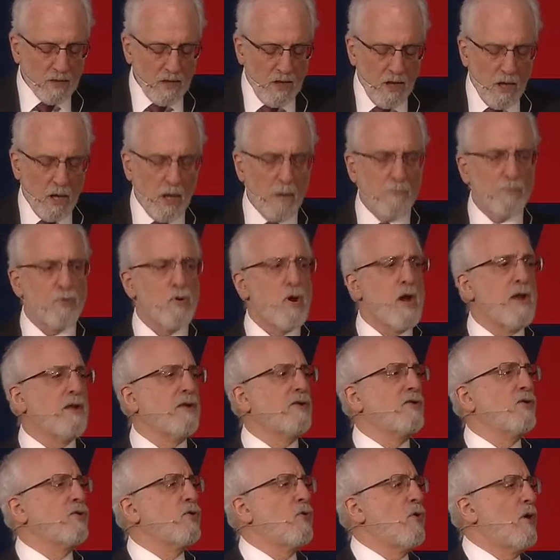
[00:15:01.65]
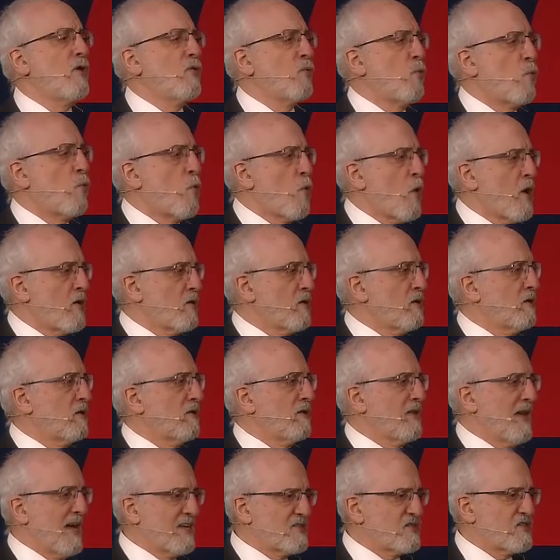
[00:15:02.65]
a product called
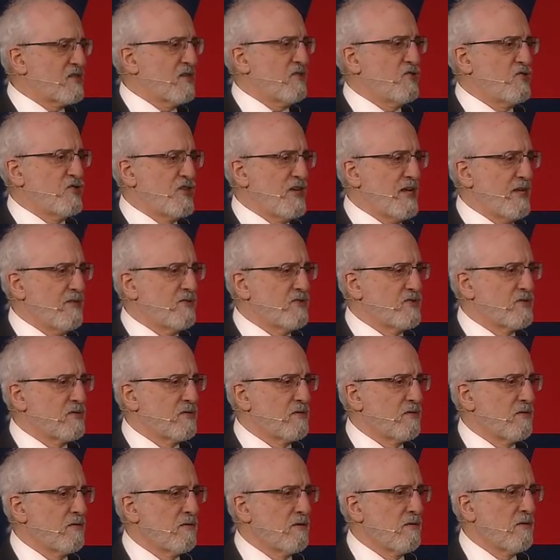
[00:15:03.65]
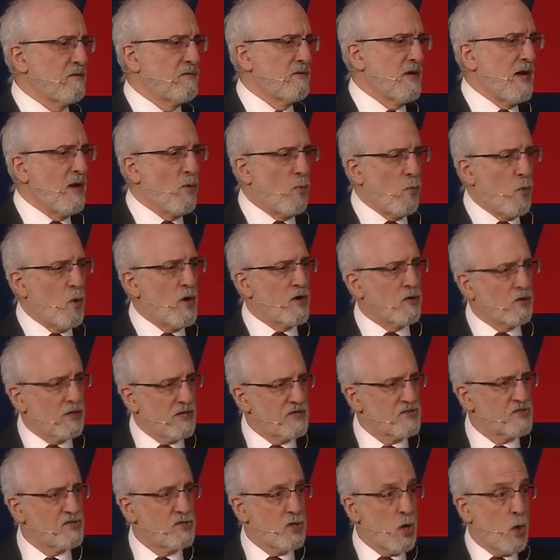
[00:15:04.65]
waterless jeans. Not
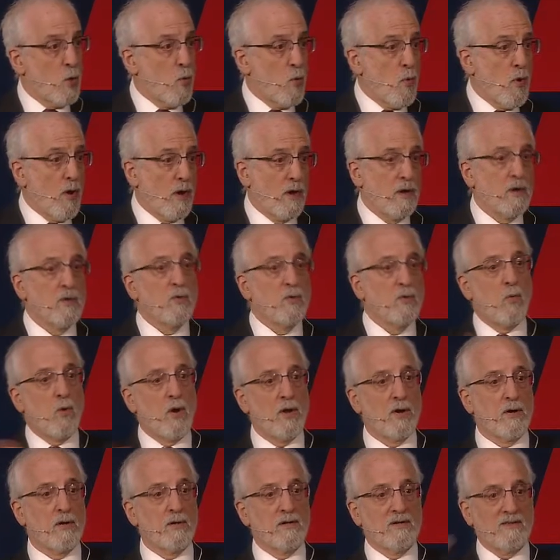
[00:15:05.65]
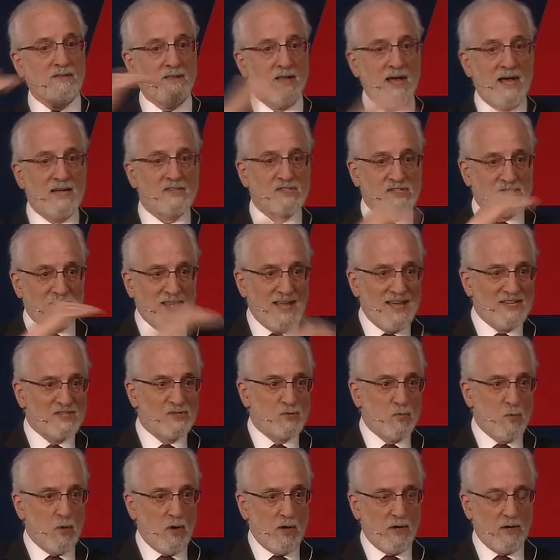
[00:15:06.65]
waterless, no water, waterless,
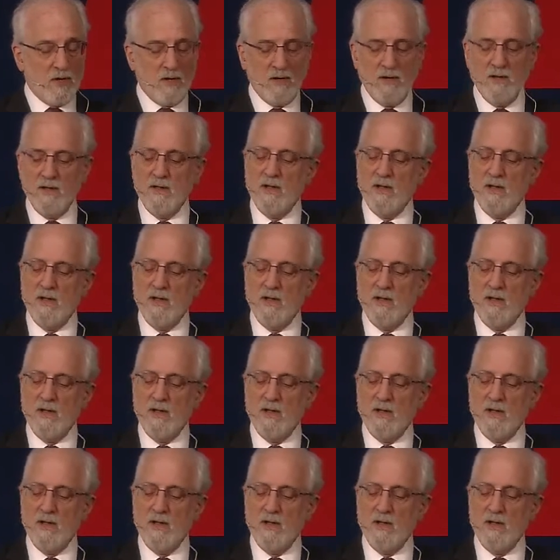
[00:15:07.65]
less water.